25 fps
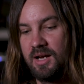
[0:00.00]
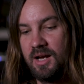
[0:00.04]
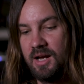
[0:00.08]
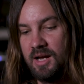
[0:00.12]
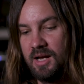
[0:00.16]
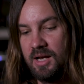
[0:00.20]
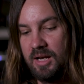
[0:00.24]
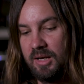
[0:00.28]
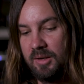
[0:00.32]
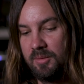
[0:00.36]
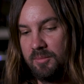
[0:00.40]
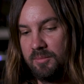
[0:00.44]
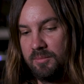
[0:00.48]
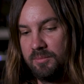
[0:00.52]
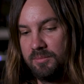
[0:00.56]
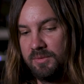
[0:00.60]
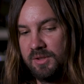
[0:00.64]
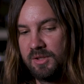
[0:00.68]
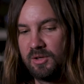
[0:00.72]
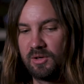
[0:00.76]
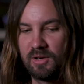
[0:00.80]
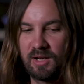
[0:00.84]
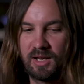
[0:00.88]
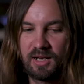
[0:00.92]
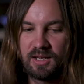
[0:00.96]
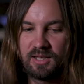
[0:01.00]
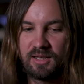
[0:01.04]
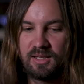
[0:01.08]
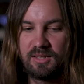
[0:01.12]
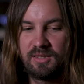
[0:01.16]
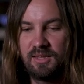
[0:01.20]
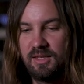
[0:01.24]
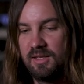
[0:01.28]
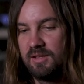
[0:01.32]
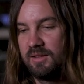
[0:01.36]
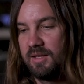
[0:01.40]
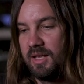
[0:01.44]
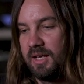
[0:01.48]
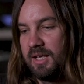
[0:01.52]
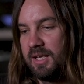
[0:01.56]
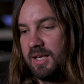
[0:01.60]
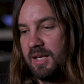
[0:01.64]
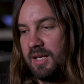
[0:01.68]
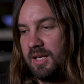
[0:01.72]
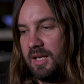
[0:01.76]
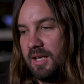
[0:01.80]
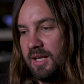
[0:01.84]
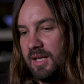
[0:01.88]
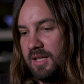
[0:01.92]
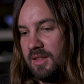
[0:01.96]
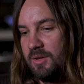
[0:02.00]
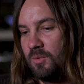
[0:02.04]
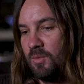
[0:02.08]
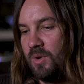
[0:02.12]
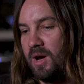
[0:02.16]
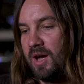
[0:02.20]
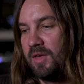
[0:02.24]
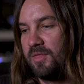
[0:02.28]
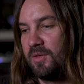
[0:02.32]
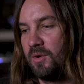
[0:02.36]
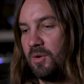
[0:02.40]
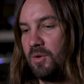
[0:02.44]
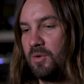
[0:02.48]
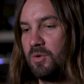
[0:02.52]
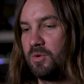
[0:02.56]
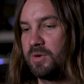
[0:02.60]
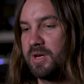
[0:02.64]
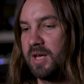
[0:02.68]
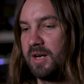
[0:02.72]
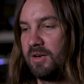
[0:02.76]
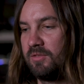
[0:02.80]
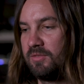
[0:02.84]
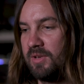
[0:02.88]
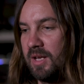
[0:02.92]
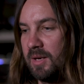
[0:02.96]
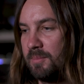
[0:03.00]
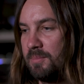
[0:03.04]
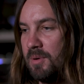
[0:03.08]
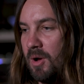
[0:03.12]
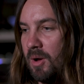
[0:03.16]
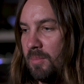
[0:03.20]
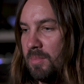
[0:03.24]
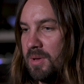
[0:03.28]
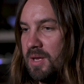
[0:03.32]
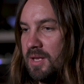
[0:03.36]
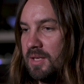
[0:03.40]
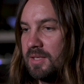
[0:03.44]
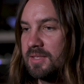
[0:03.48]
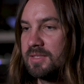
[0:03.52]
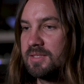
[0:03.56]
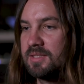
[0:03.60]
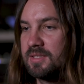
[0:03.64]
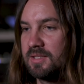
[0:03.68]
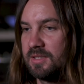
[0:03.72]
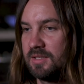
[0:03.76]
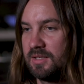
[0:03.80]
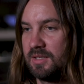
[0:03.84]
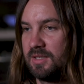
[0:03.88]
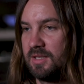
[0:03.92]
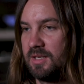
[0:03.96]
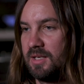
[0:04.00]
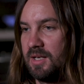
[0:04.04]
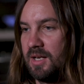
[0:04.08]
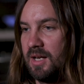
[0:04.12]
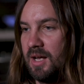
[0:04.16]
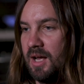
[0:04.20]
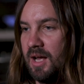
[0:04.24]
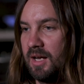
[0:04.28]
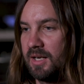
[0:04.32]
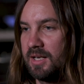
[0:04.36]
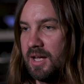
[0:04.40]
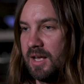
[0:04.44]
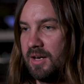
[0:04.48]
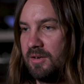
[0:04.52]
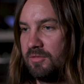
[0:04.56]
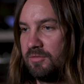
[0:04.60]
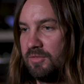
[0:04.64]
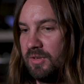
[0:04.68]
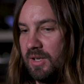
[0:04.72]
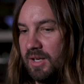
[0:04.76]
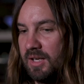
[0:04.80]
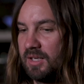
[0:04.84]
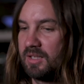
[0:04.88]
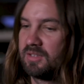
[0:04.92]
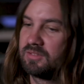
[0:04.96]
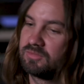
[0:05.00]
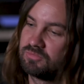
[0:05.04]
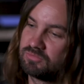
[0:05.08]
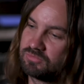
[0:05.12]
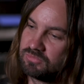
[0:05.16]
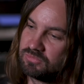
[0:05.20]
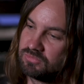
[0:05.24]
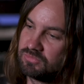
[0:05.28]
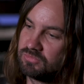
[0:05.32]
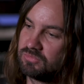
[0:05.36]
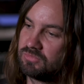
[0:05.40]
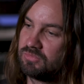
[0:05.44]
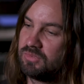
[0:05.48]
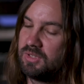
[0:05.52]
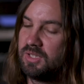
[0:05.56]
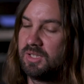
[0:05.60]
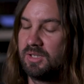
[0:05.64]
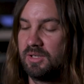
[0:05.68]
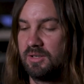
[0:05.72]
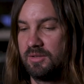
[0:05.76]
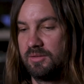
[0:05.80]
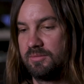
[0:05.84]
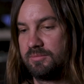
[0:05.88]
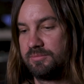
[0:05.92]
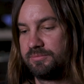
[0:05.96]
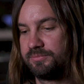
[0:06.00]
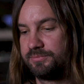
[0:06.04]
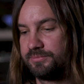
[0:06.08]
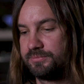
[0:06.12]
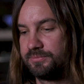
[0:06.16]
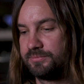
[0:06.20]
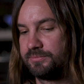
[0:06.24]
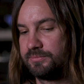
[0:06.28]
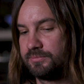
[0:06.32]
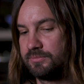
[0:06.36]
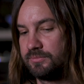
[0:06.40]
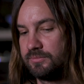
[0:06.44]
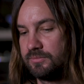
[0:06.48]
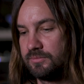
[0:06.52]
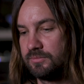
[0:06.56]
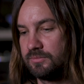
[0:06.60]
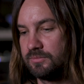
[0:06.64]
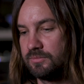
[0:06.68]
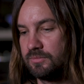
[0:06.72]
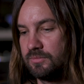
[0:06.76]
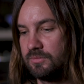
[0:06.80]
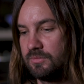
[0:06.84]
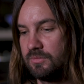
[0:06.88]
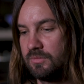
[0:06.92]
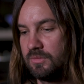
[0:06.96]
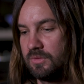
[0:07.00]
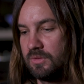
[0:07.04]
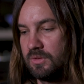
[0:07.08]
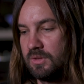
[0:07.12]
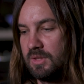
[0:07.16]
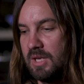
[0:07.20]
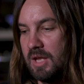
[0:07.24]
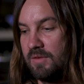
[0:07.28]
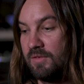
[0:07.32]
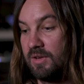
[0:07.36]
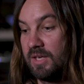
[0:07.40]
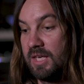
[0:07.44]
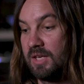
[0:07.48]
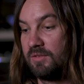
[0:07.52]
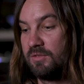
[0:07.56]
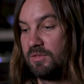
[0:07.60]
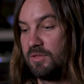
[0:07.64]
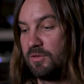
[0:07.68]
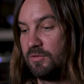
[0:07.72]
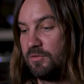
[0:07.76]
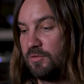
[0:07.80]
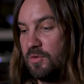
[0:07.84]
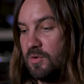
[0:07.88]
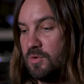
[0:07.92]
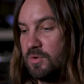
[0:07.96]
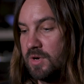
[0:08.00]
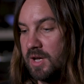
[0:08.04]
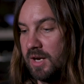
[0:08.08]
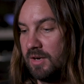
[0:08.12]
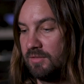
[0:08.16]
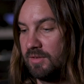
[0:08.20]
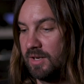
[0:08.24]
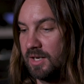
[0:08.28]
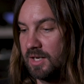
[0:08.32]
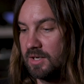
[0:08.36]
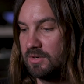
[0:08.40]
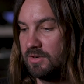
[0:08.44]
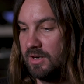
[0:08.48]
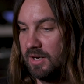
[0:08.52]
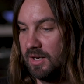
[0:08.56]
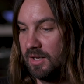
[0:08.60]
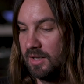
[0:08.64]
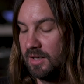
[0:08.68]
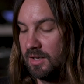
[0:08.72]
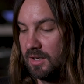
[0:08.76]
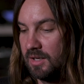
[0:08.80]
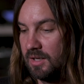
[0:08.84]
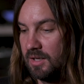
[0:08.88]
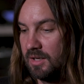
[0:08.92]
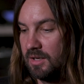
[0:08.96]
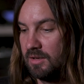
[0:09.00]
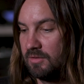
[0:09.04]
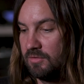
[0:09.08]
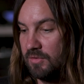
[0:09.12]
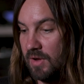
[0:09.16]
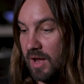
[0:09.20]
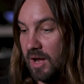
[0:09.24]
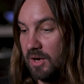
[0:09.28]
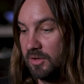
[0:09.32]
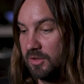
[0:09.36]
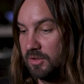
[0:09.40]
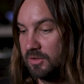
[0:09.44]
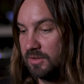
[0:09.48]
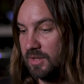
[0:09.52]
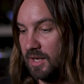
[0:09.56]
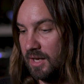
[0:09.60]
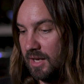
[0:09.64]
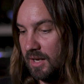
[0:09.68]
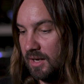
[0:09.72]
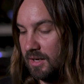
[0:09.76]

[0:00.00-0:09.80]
You know, like in the way that all kind of like pop hits are kind of like, you know, never given the full kind of like credit for how good they